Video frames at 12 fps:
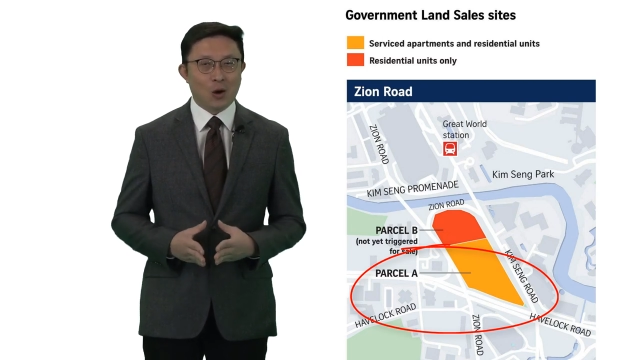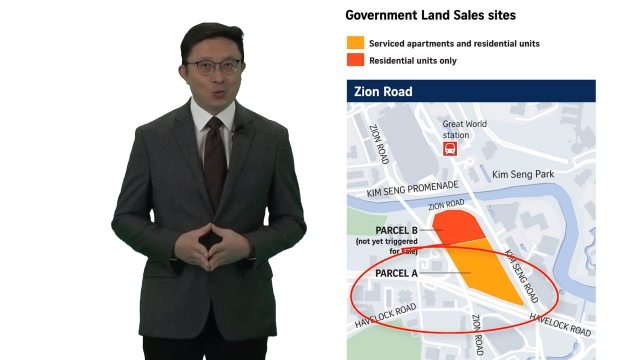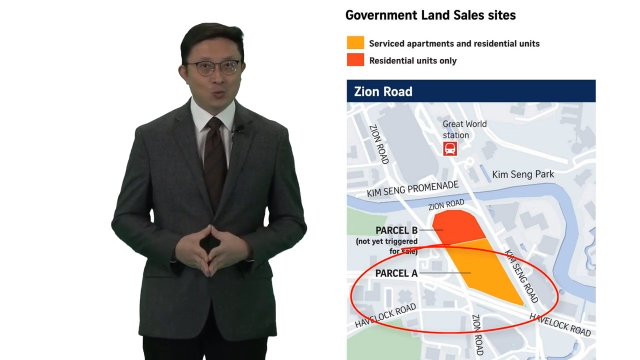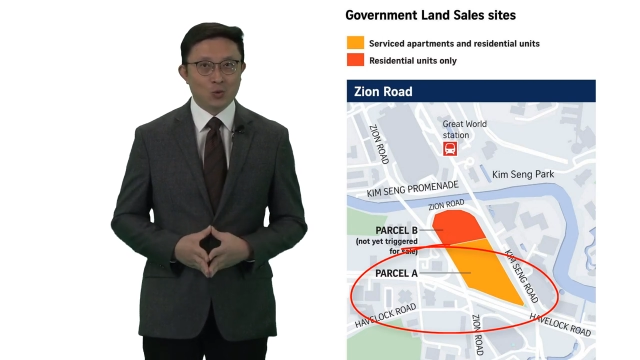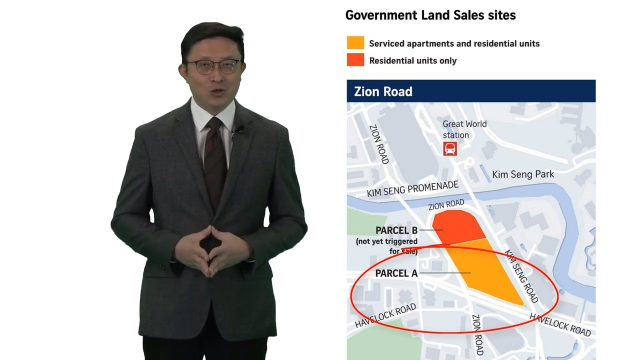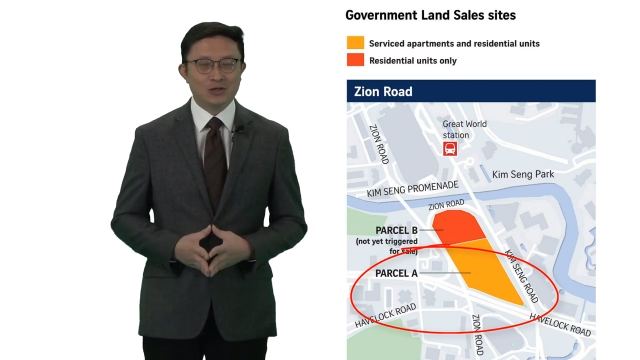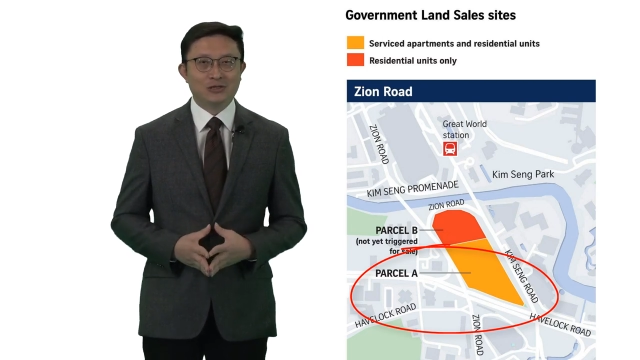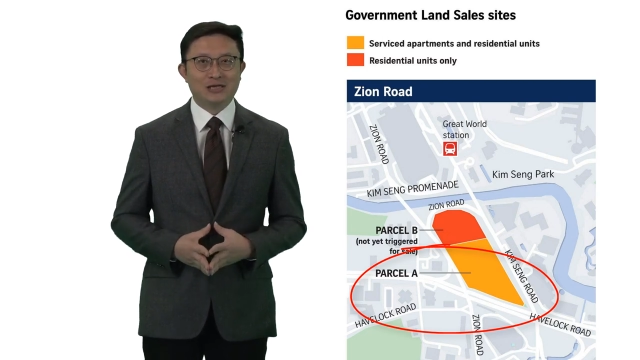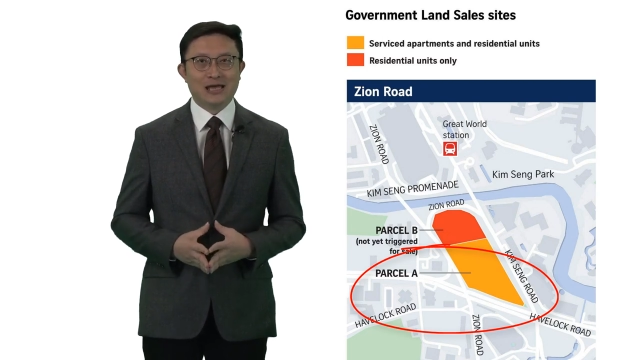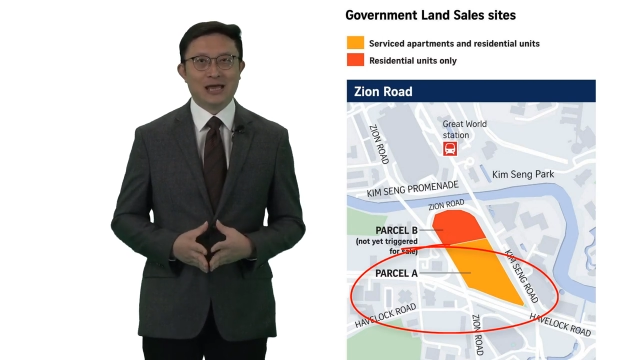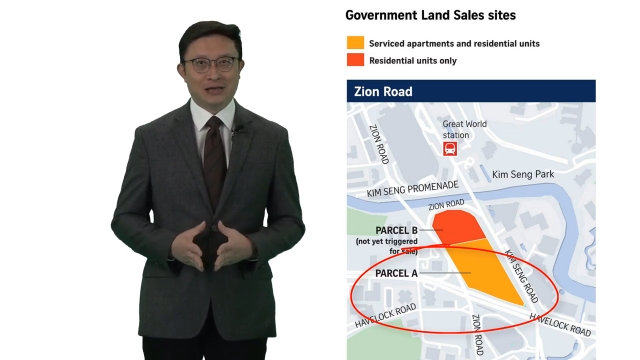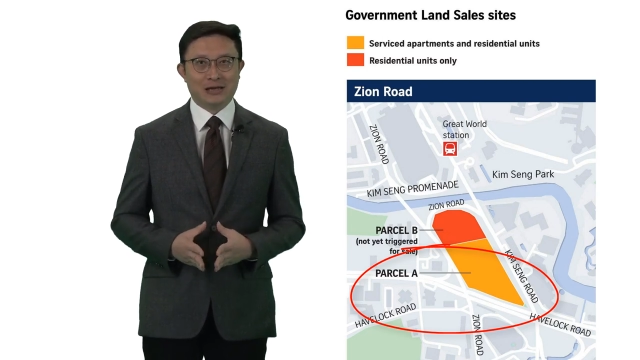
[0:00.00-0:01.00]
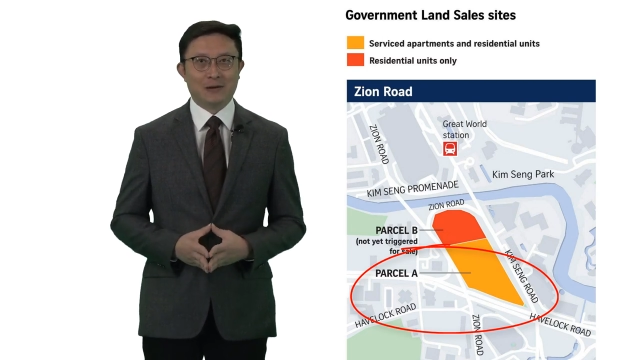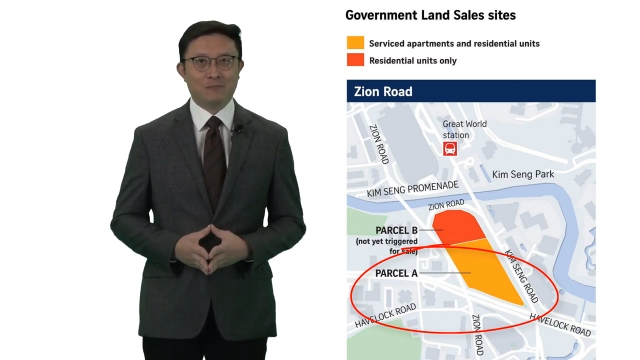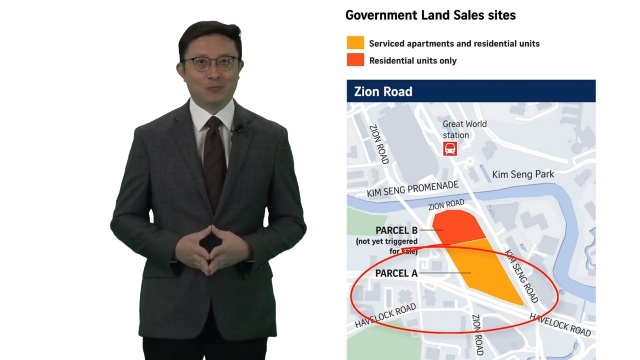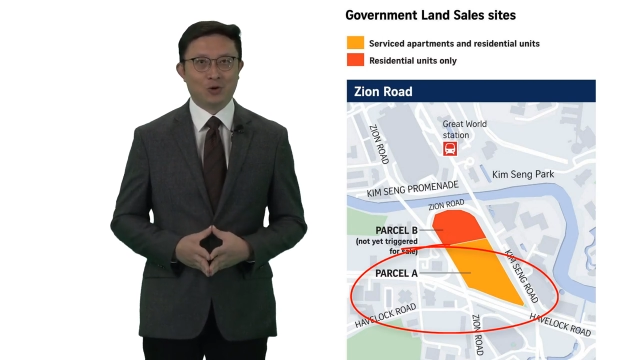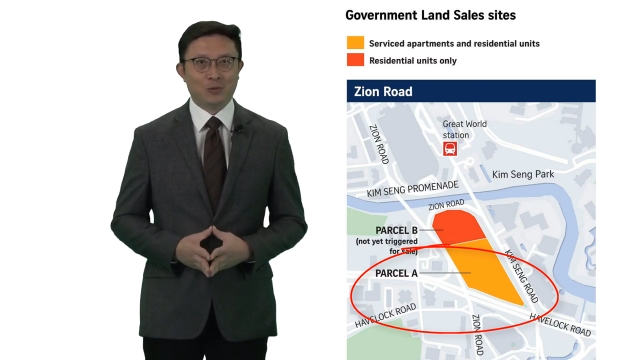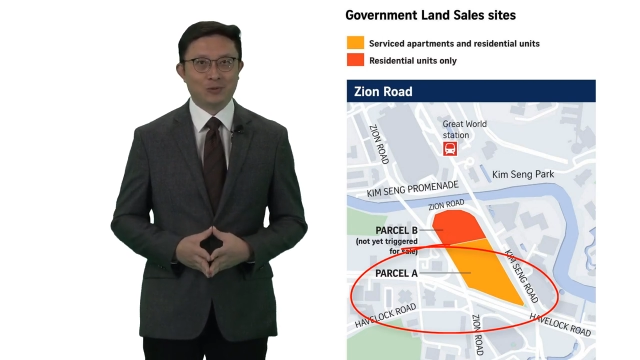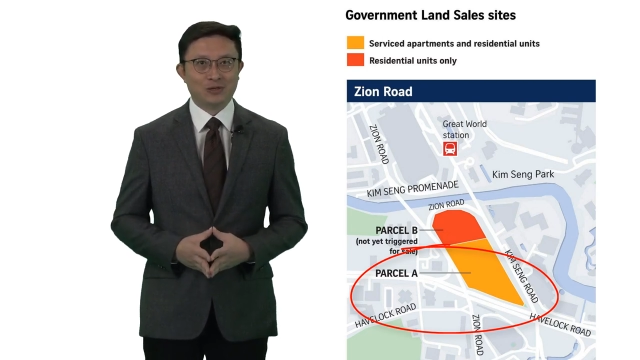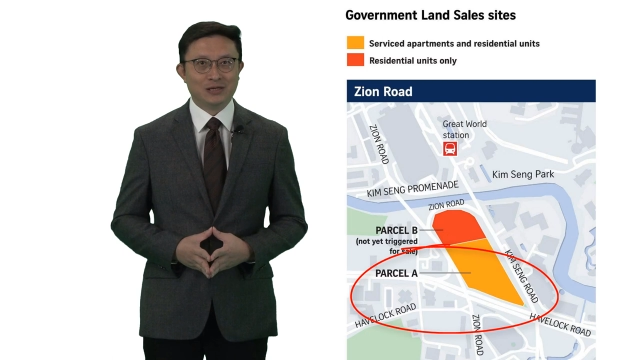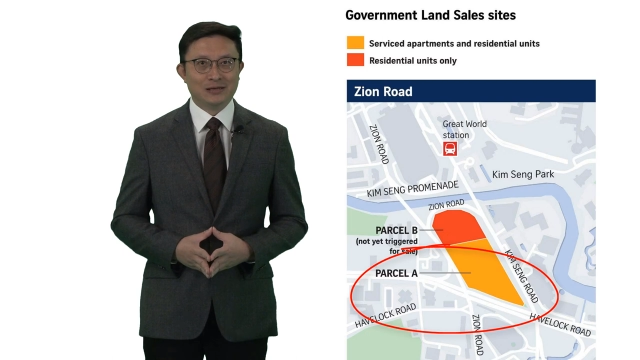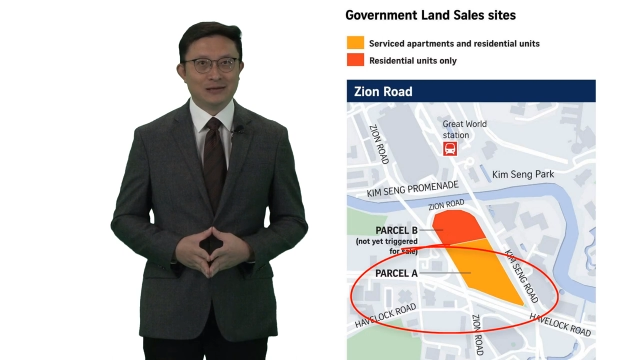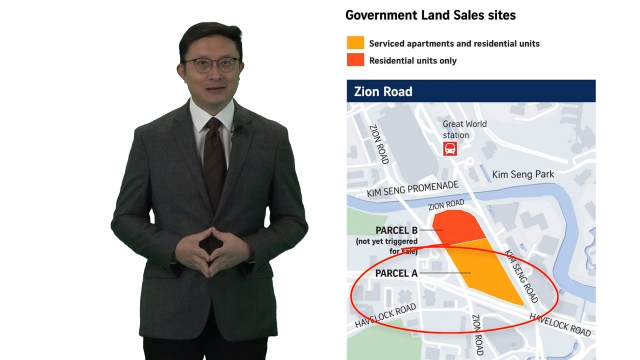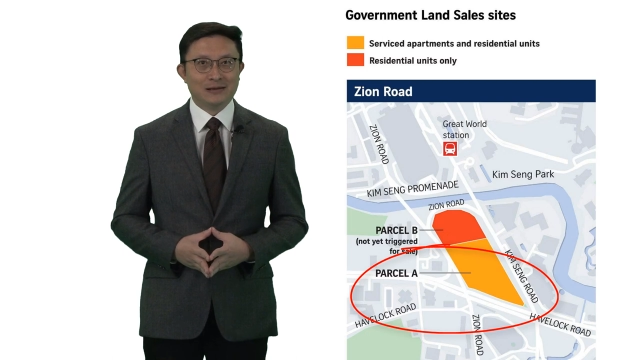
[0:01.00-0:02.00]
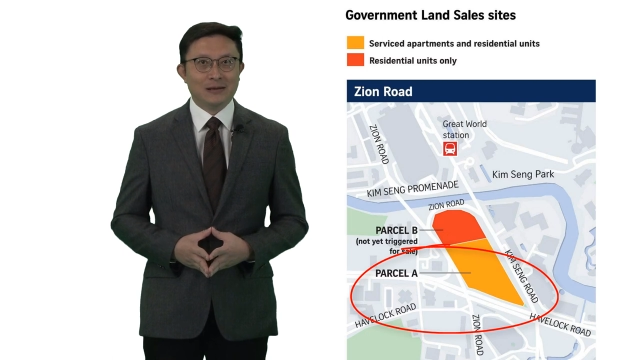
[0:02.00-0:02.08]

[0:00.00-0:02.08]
work together properly.